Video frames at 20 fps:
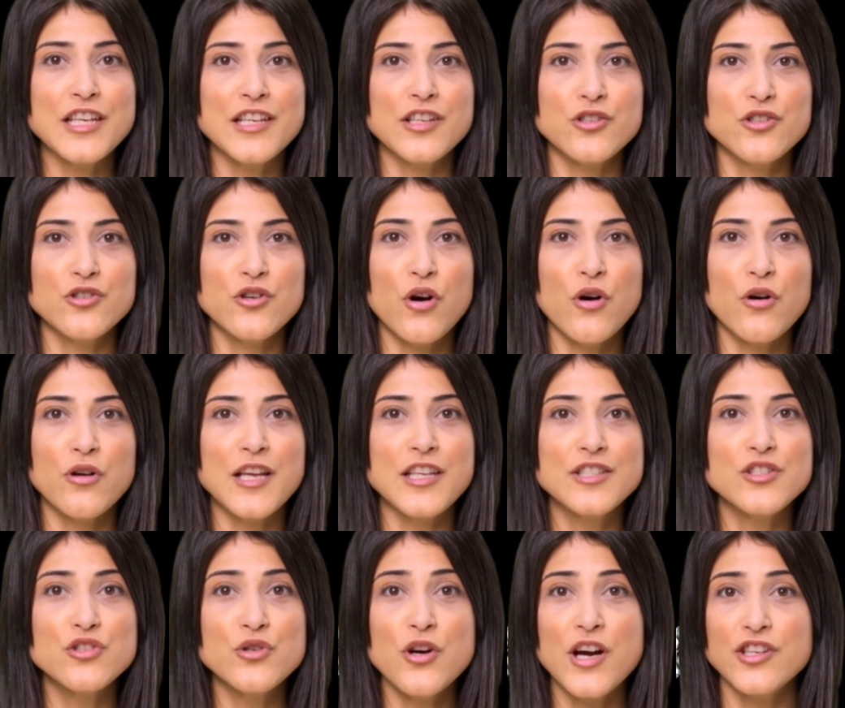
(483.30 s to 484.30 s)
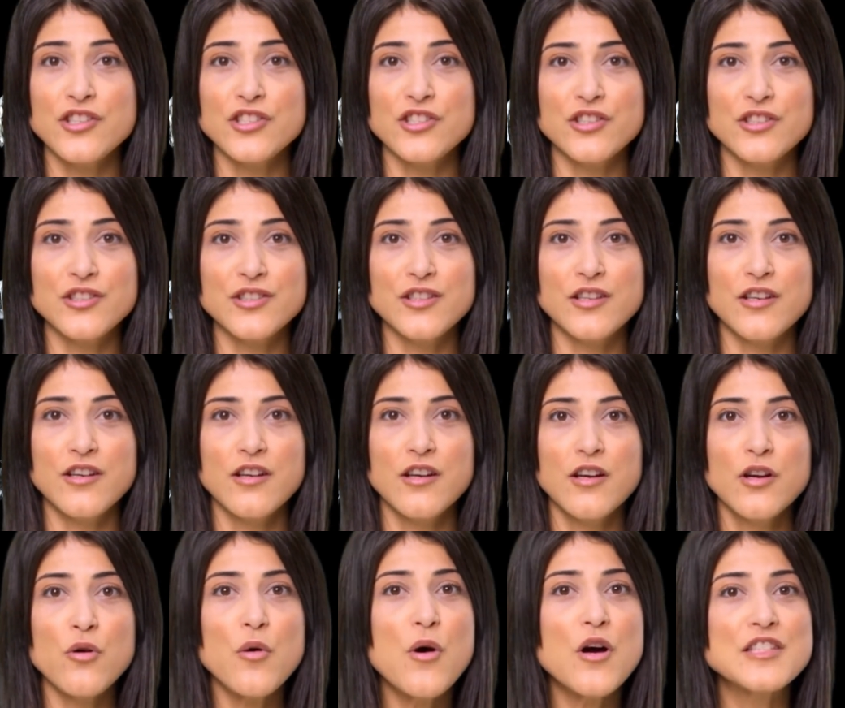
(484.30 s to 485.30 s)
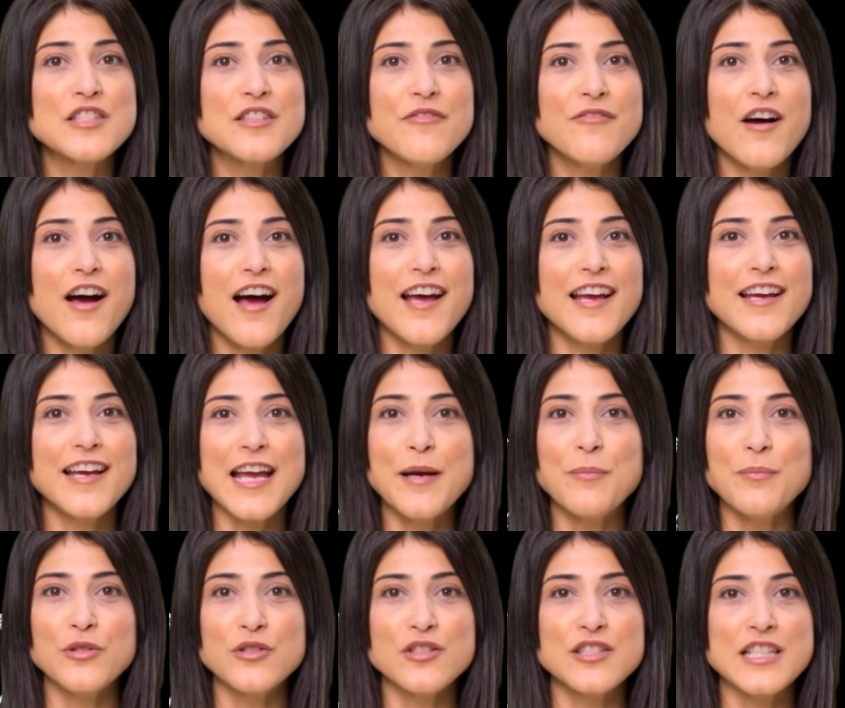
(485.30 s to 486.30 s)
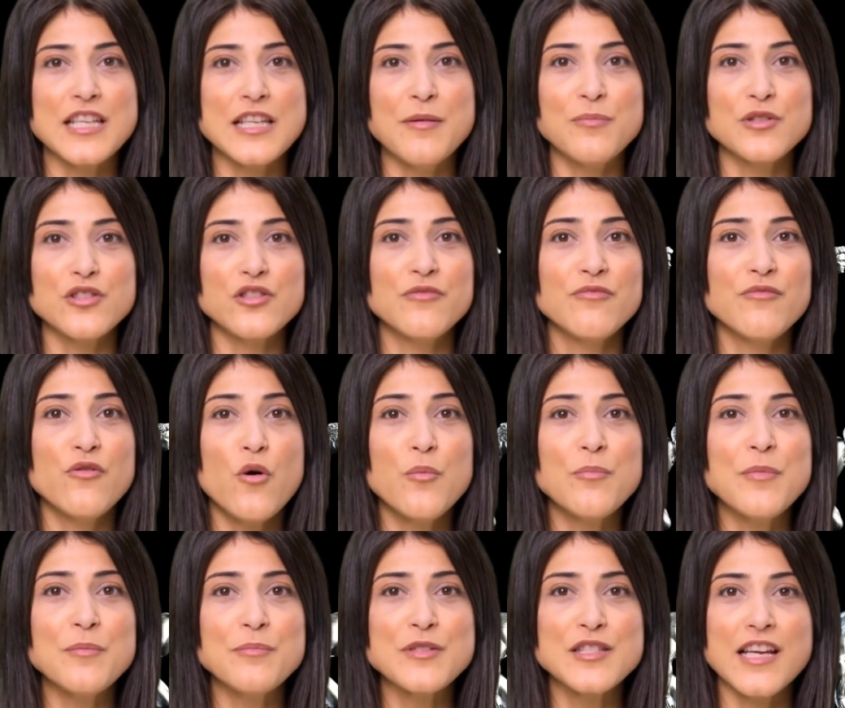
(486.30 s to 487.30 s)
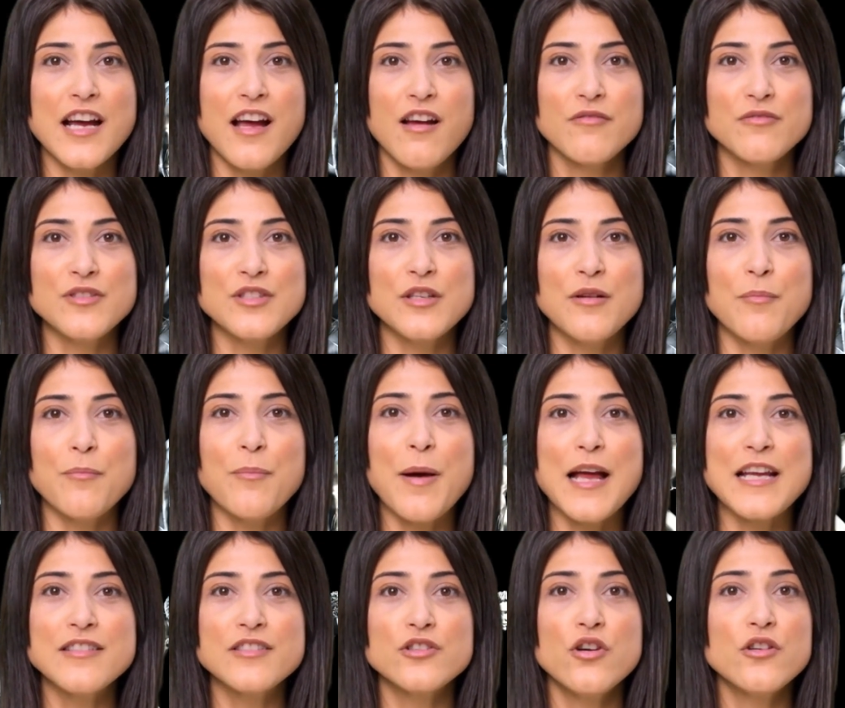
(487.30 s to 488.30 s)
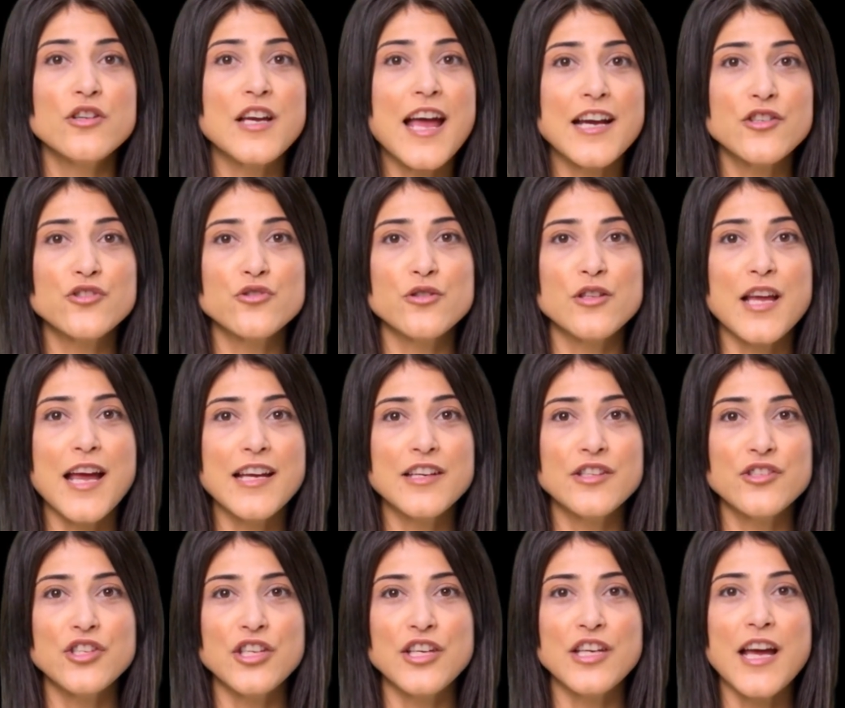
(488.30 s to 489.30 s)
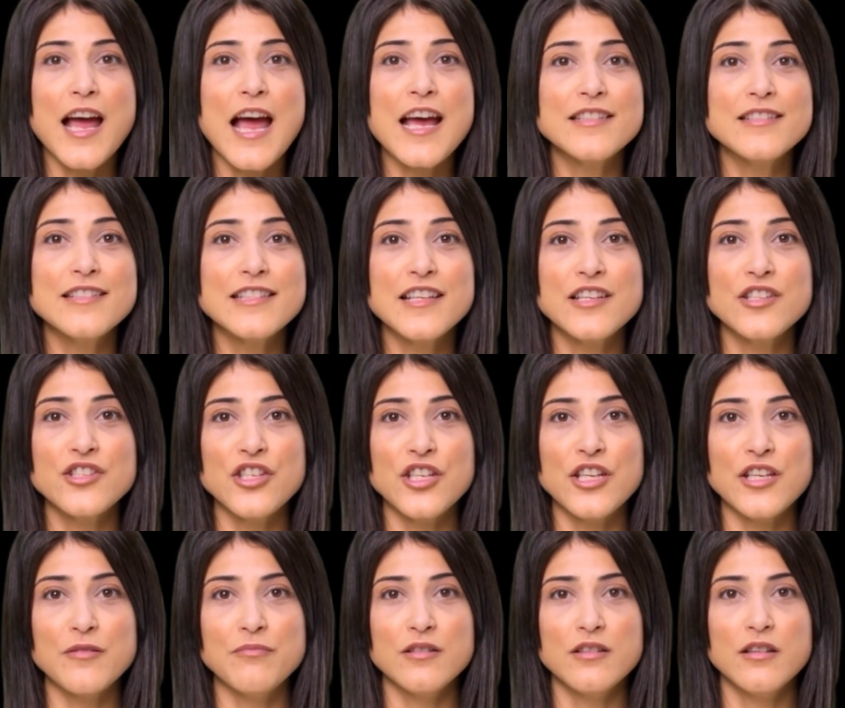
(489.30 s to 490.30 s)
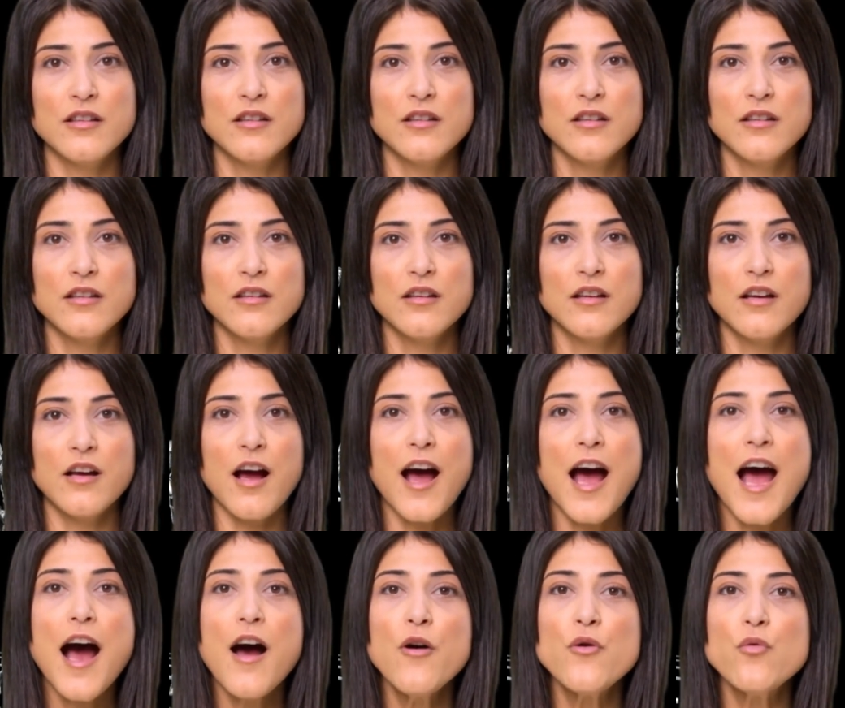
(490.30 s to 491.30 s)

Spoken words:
control and structures, Qustify enables teams to form themselves based on natural energy and synergy. How